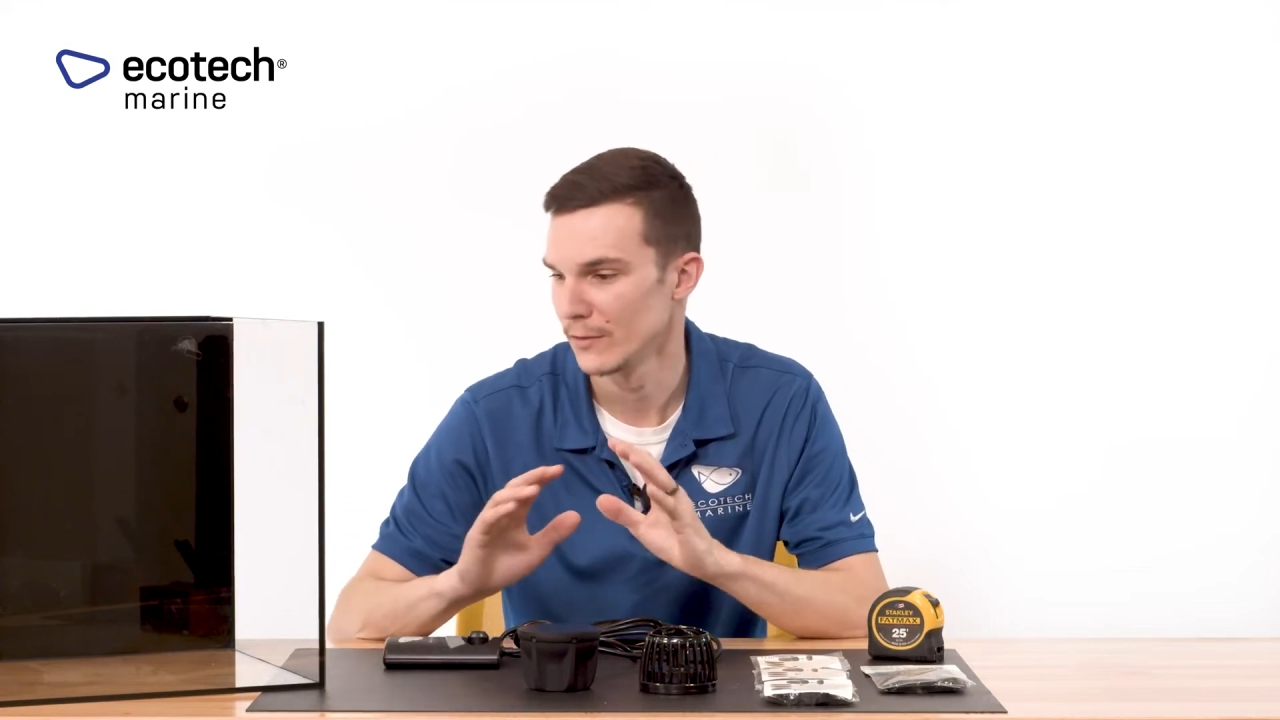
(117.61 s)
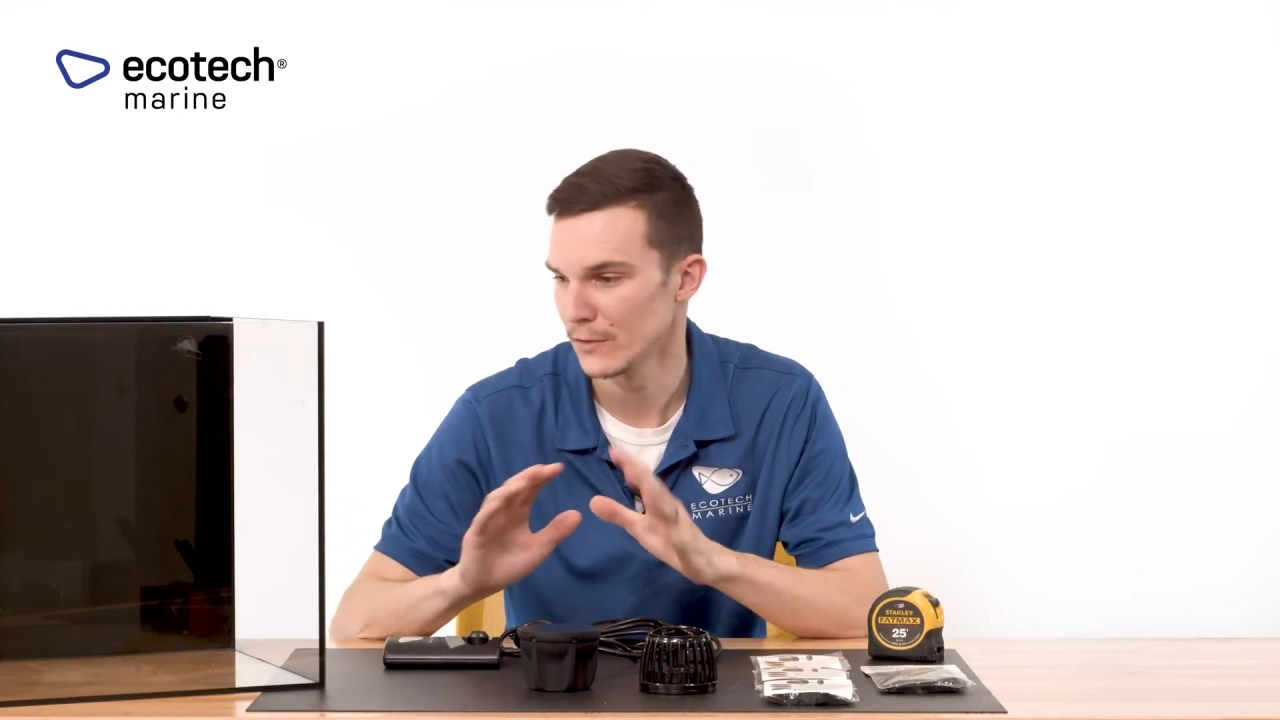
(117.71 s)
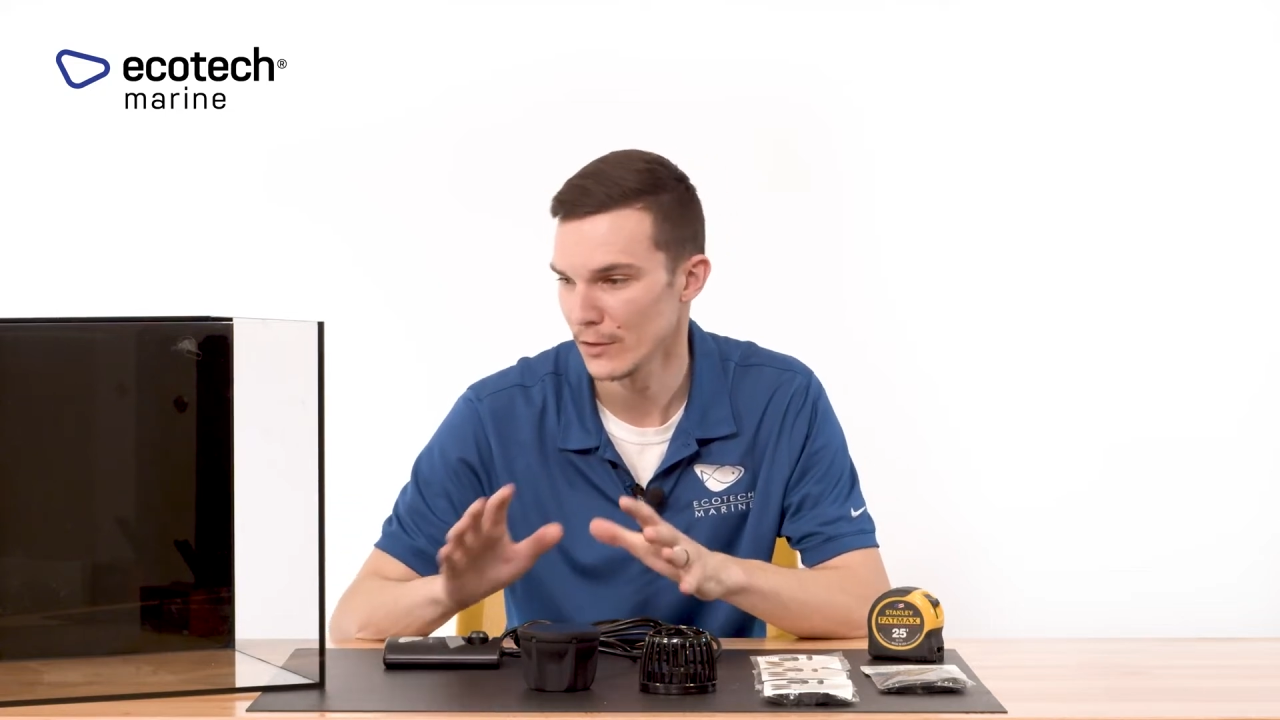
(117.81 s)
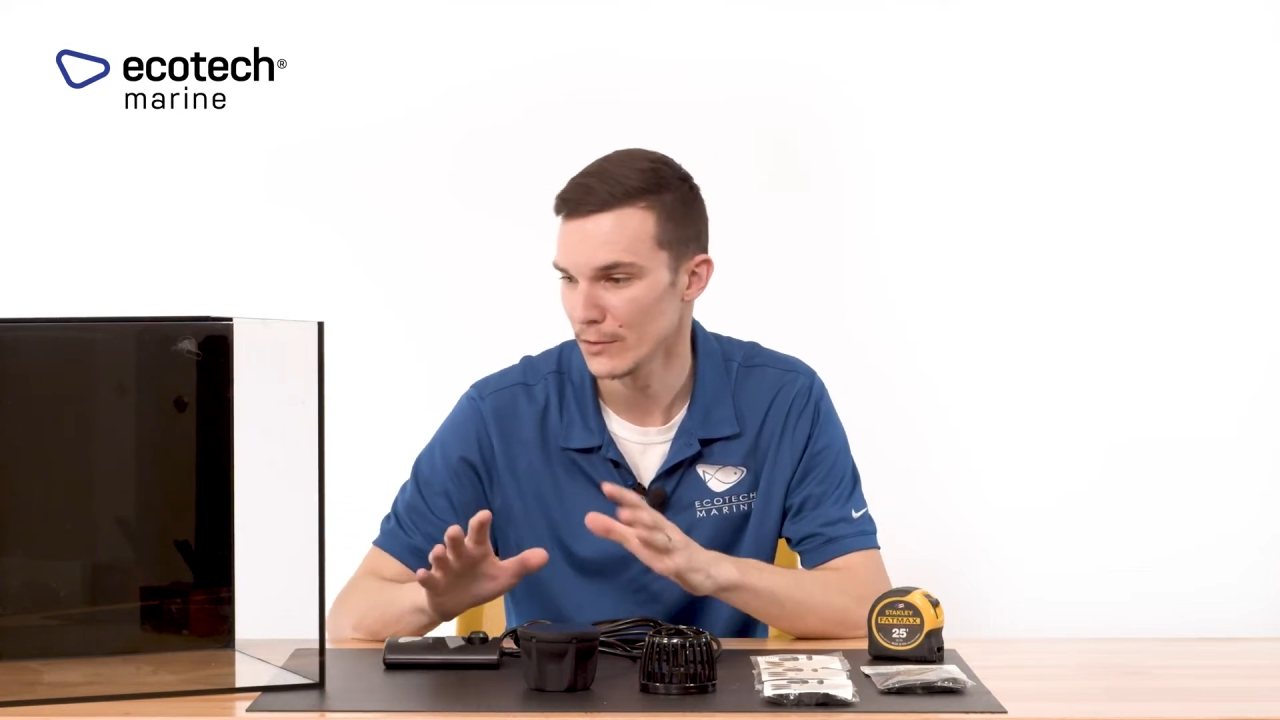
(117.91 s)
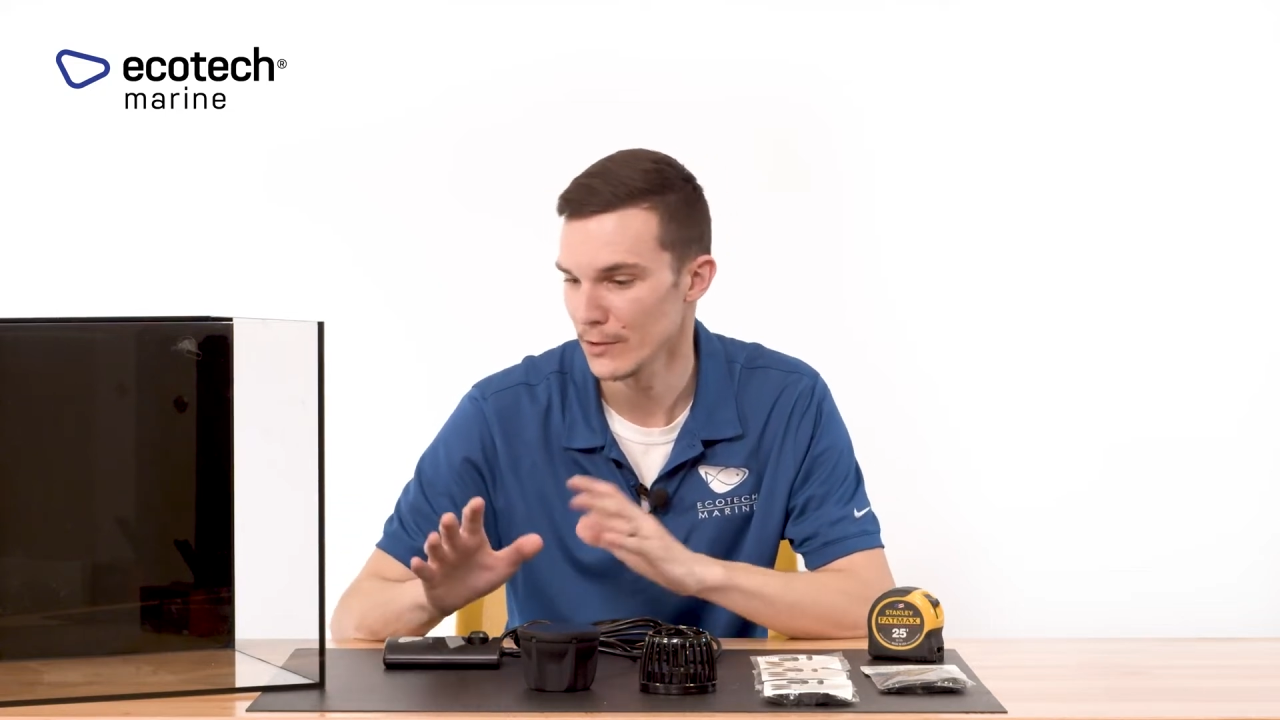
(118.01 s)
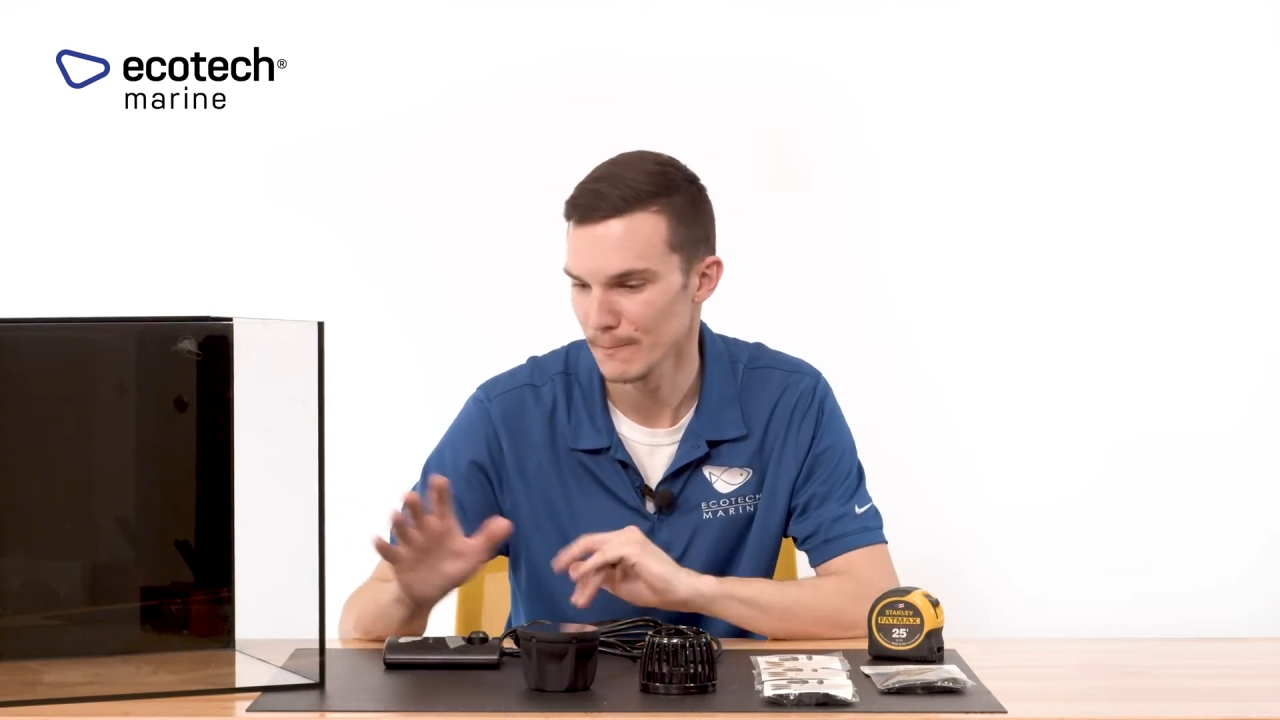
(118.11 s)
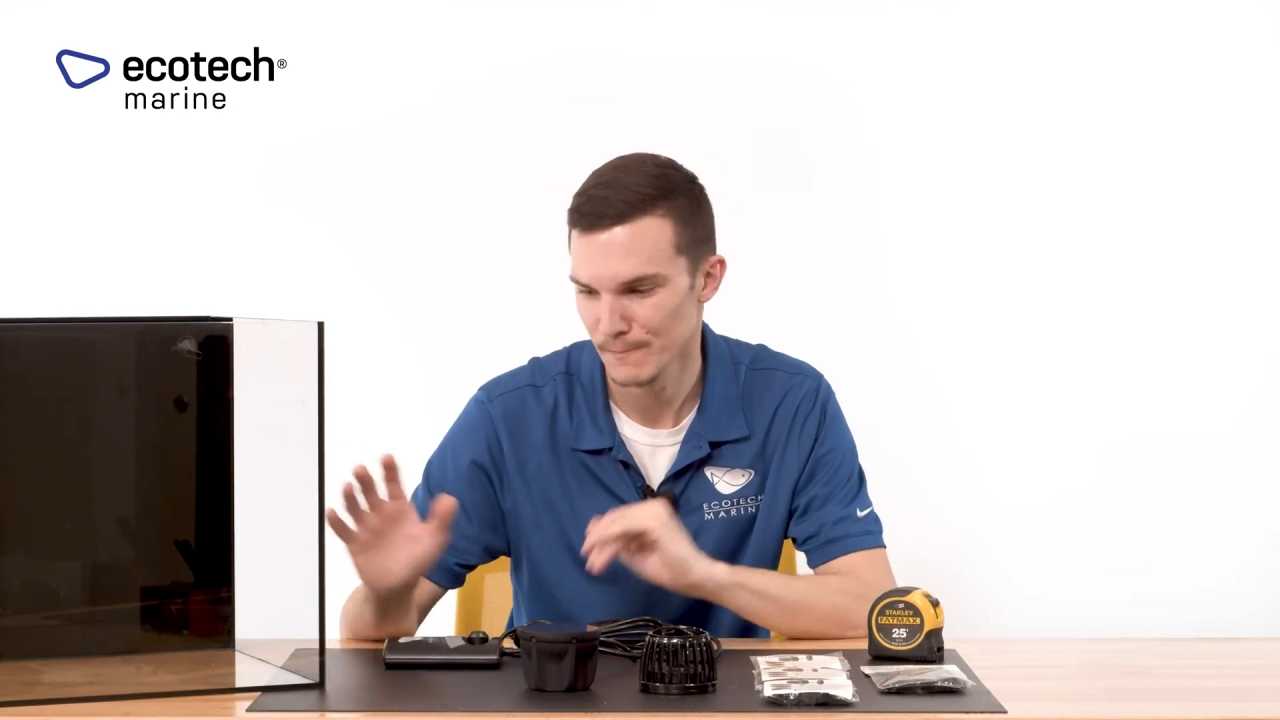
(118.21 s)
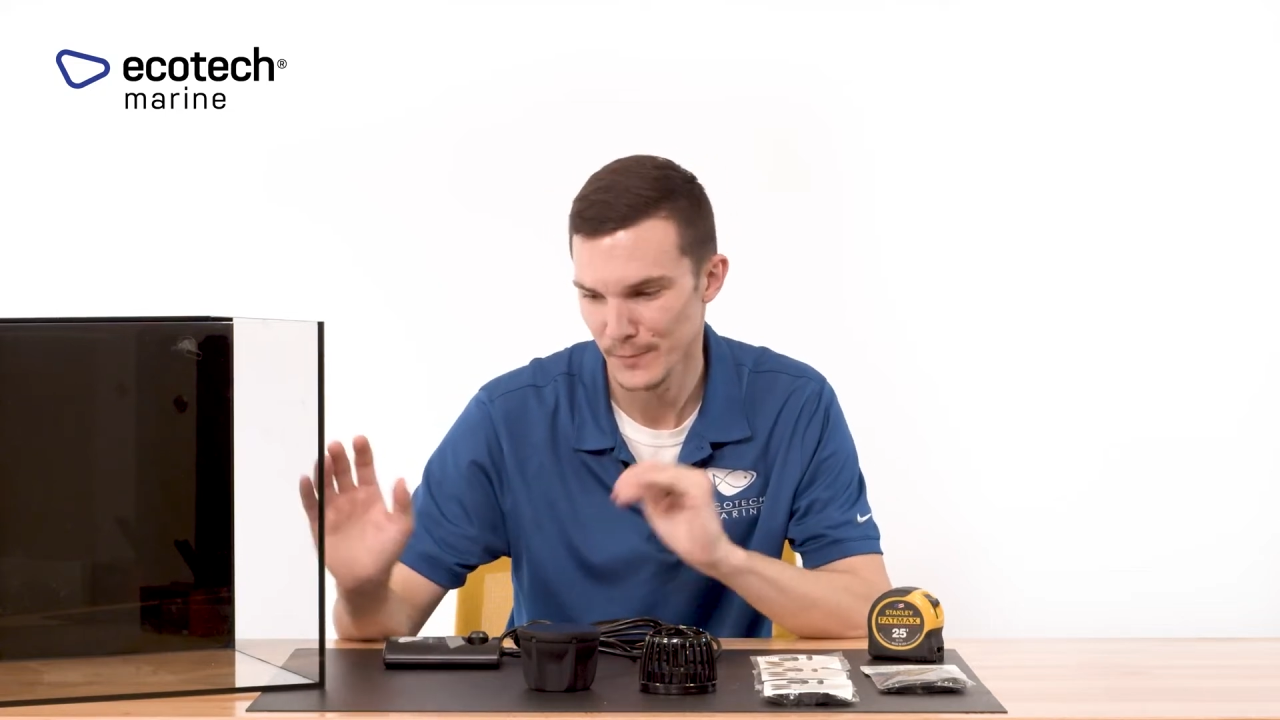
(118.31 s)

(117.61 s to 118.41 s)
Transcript: of a snow globe.